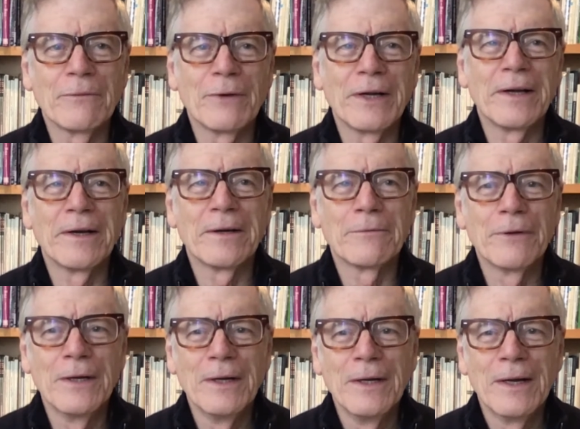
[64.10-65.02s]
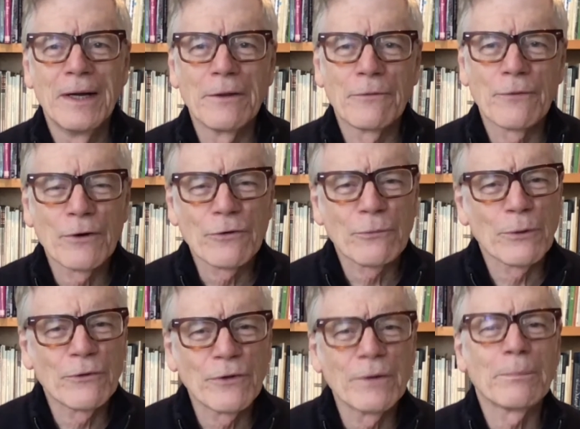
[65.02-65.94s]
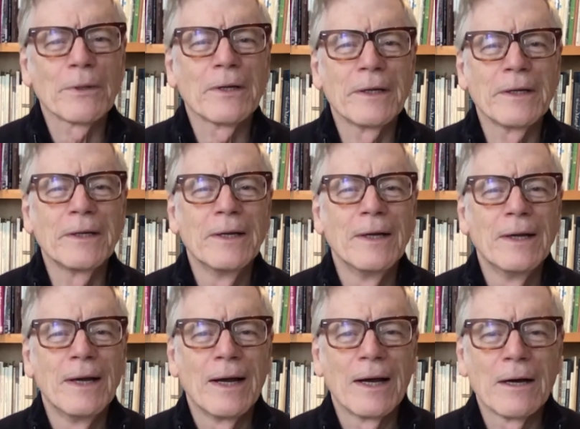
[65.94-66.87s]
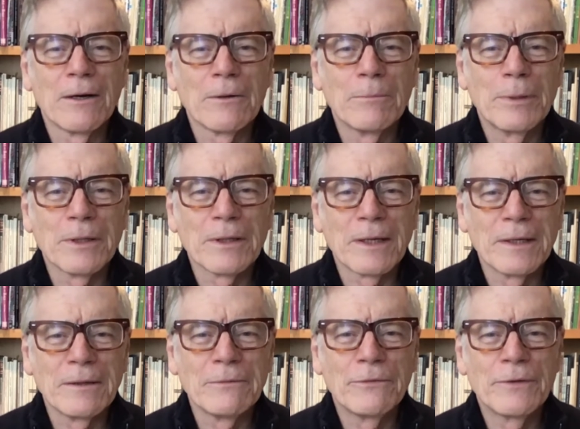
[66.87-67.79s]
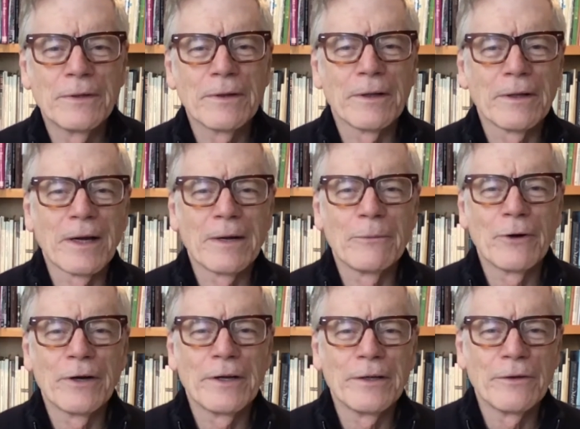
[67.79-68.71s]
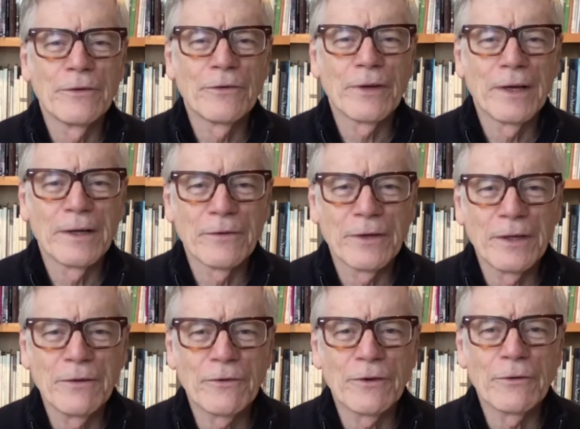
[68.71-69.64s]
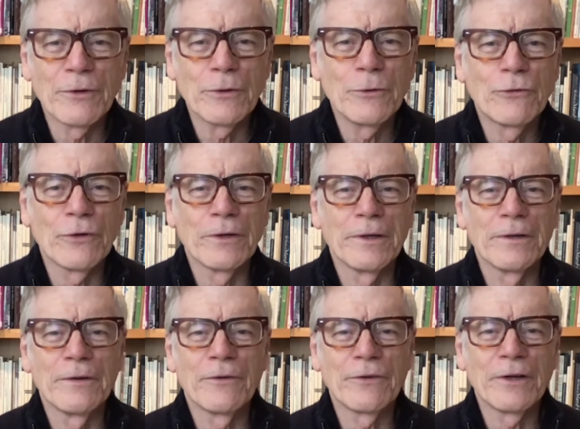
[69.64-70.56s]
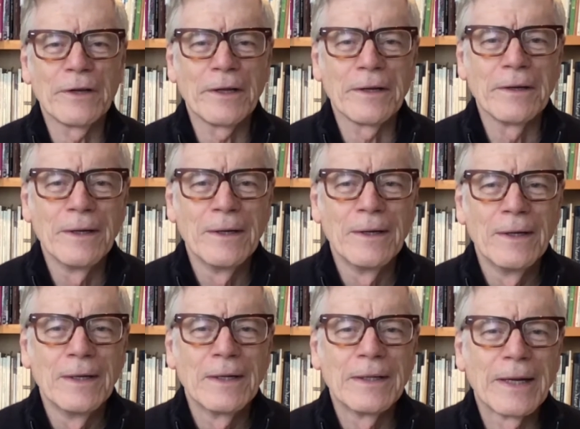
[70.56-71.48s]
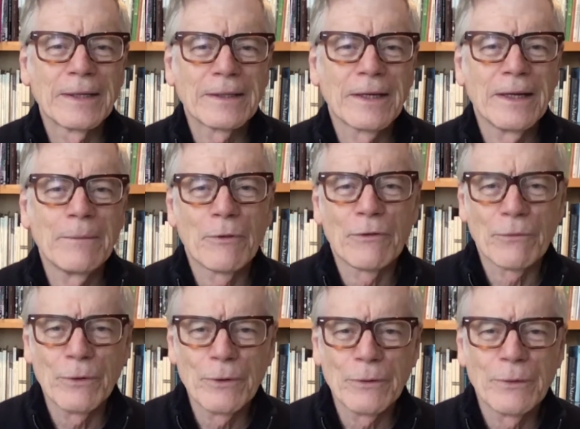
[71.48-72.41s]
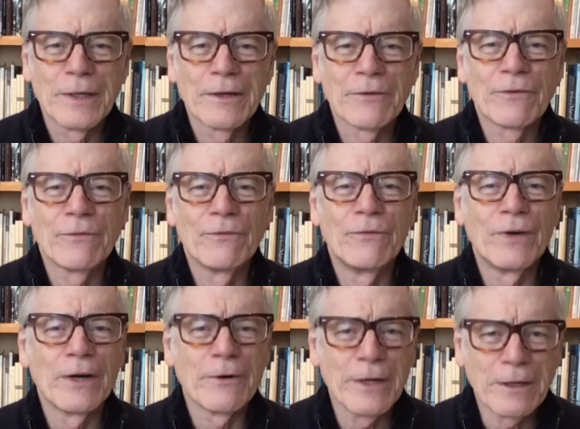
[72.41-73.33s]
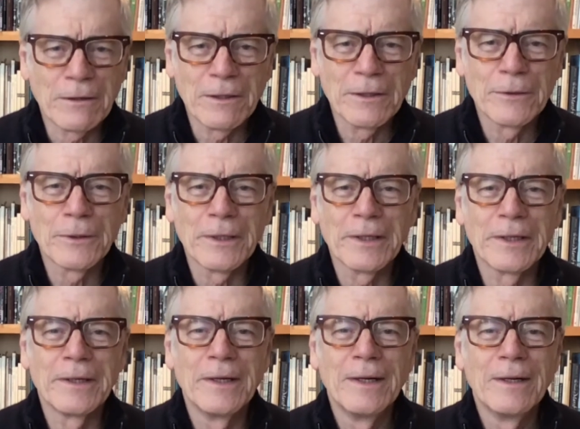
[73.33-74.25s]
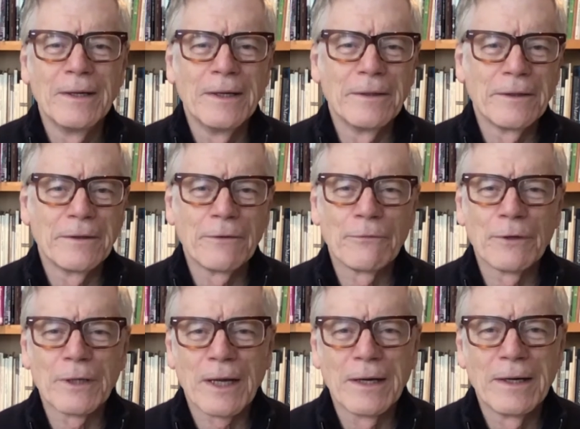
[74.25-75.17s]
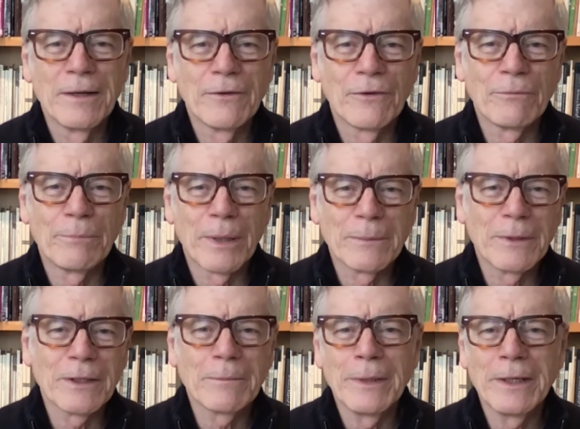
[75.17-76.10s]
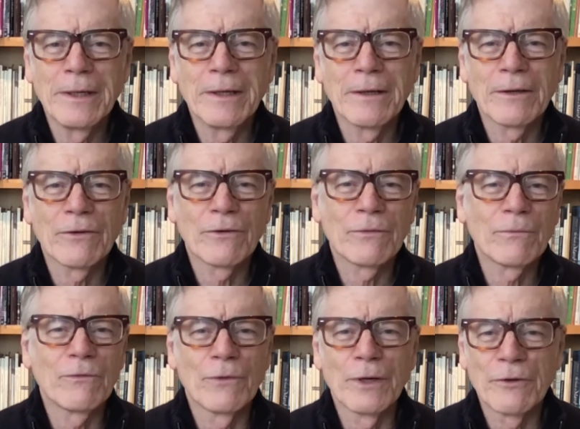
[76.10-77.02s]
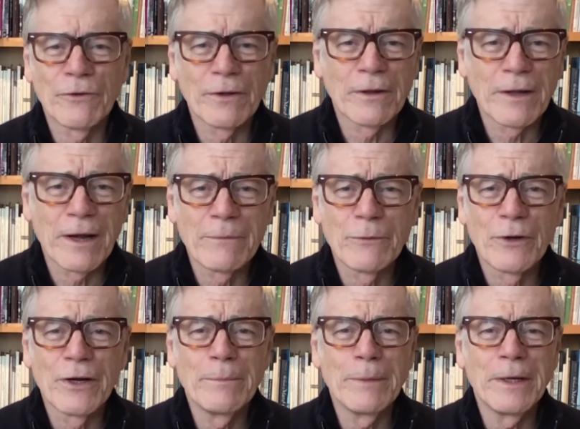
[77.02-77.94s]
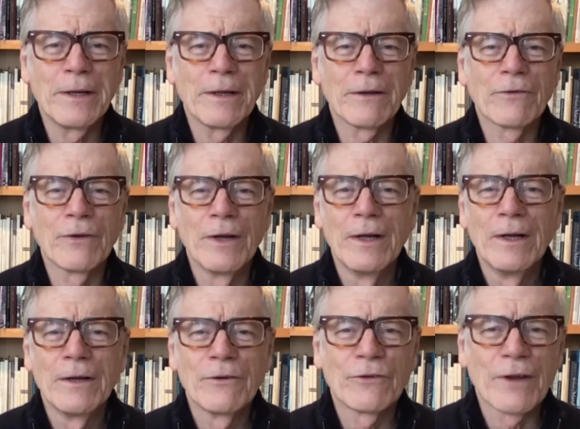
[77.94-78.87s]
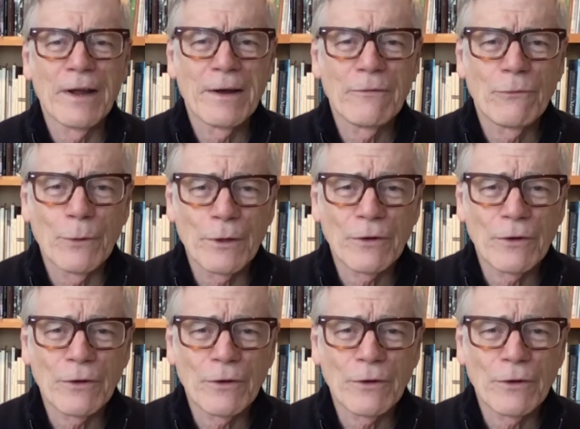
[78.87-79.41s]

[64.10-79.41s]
we have. And the first was simply how beloved the library is as an institution in the city. That came through to us very clearly in the different kinds of public meetings, Friends of the Library meetings, staff work